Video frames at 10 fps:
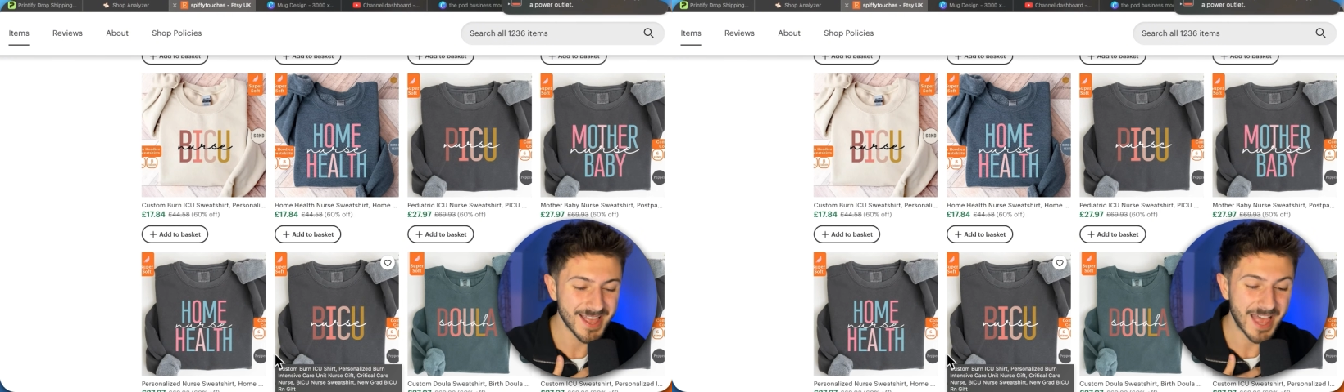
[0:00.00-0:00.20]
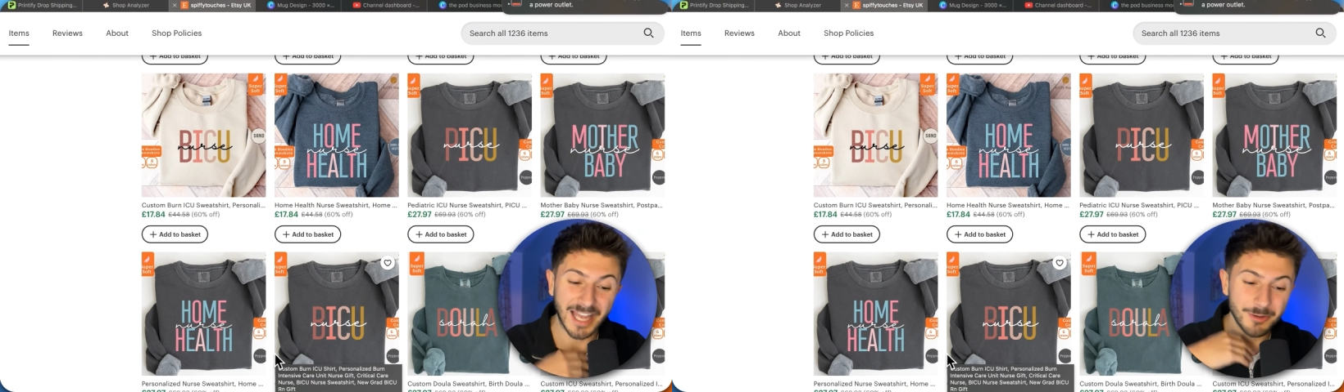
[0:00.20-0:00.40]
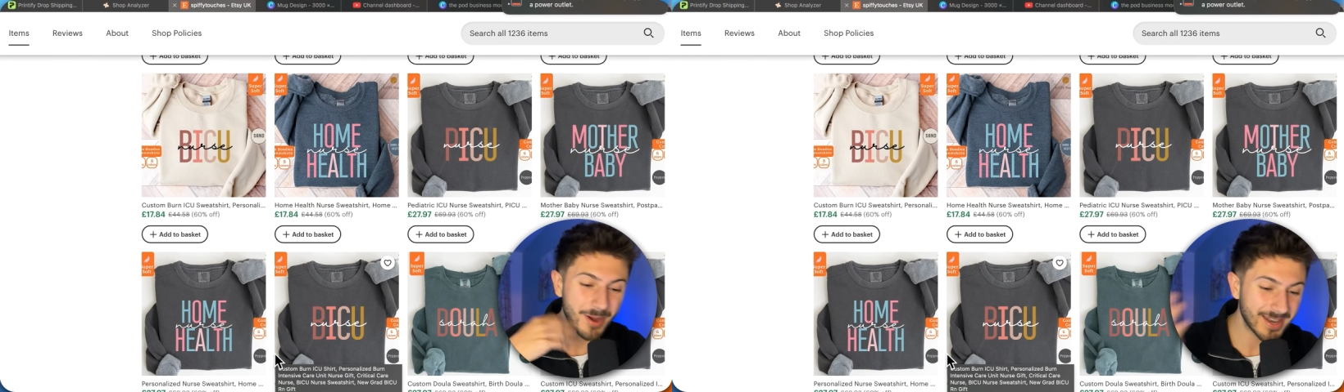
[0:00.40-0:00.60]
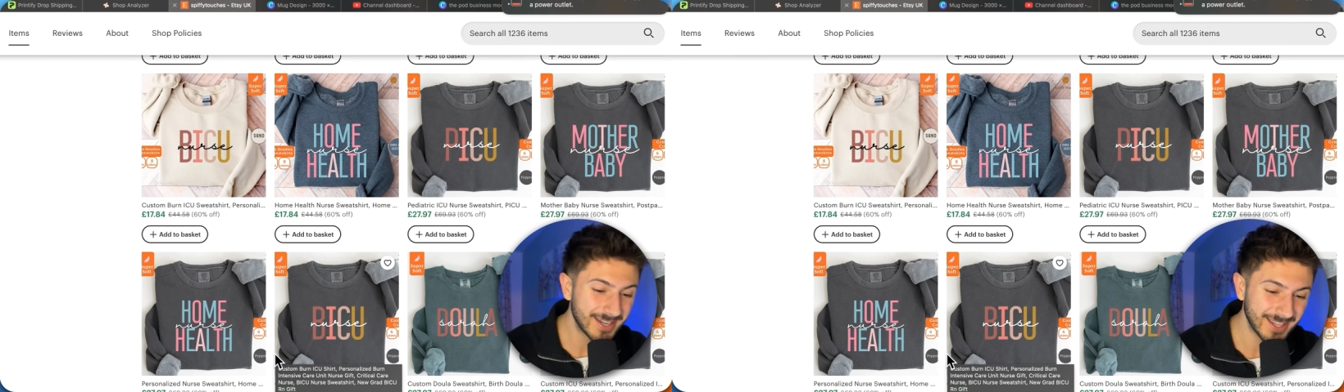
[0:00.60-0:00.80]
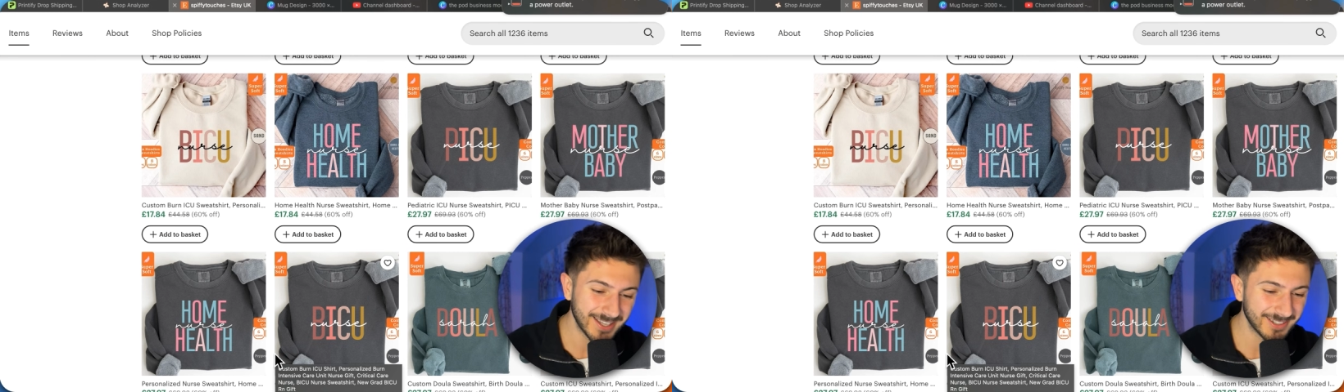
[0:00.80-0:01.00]
anywhere
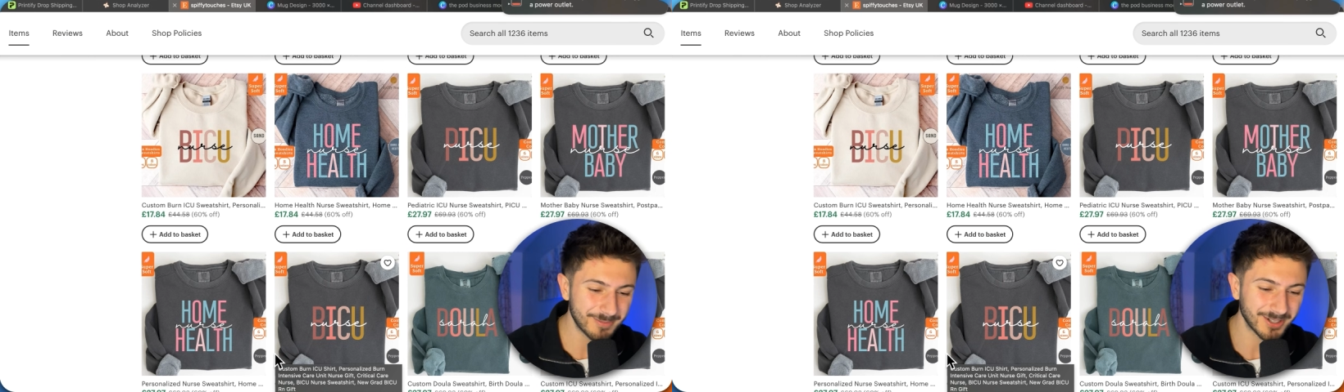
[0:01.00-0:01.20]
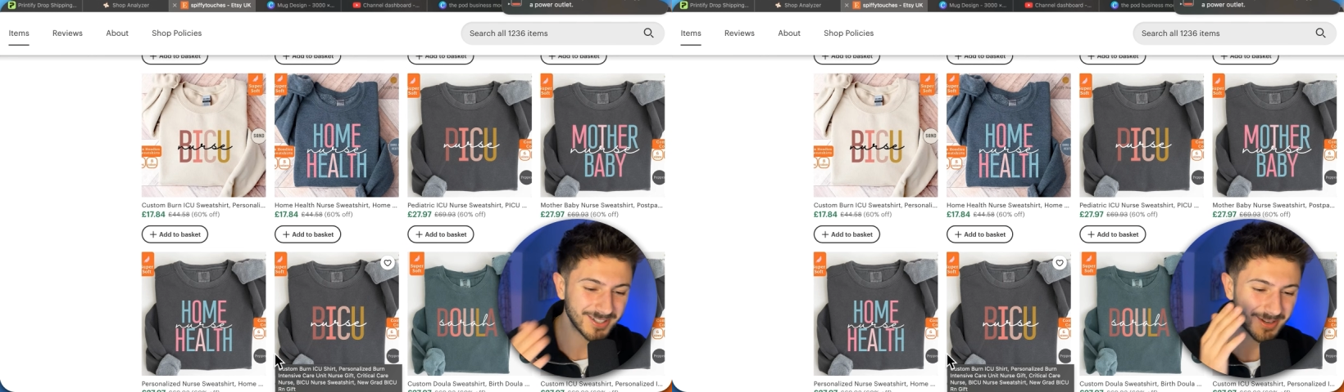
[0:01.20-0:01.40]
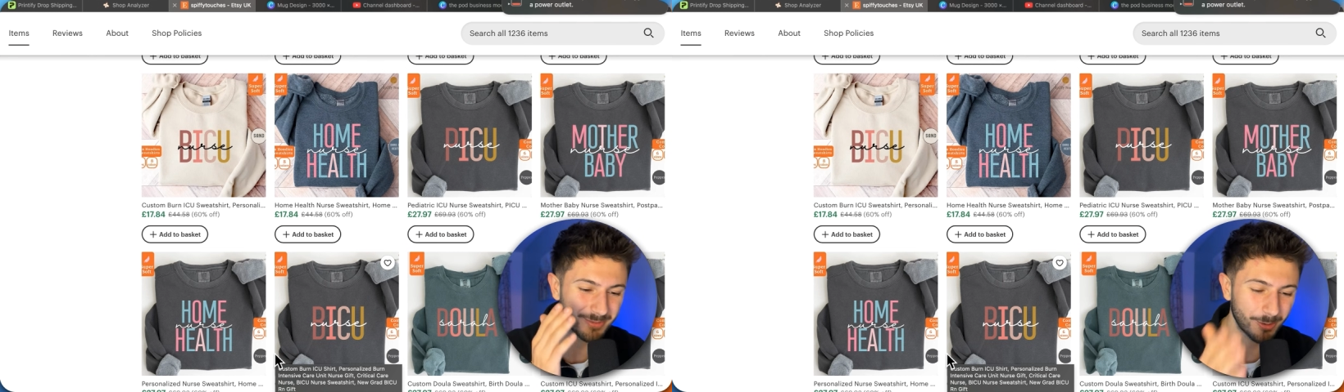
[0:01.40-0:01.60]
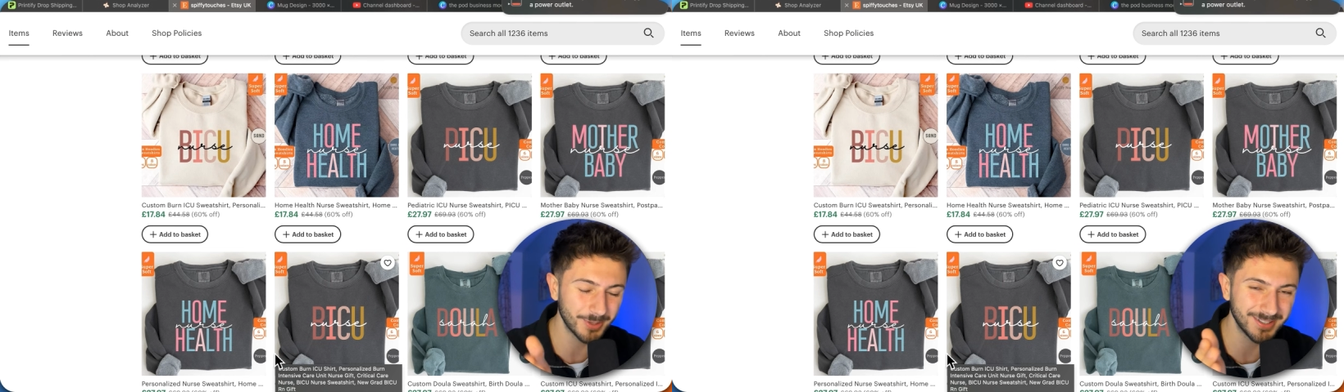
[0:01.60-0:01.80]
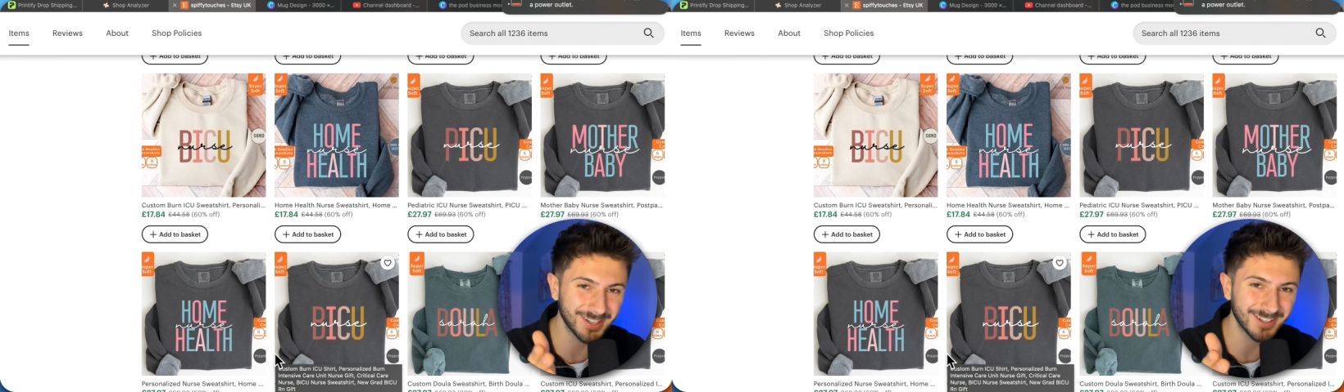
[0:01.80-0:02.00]
near as much as it probably
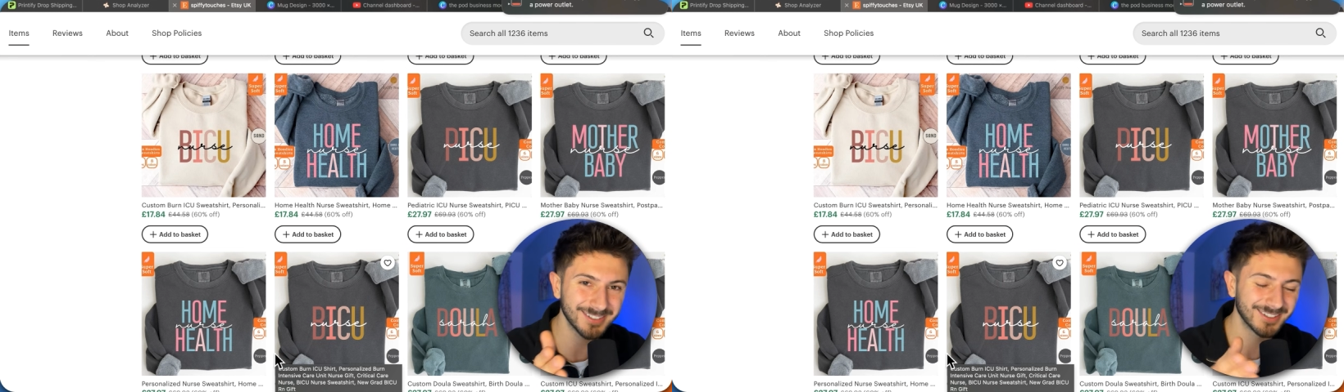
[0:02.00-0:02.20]
does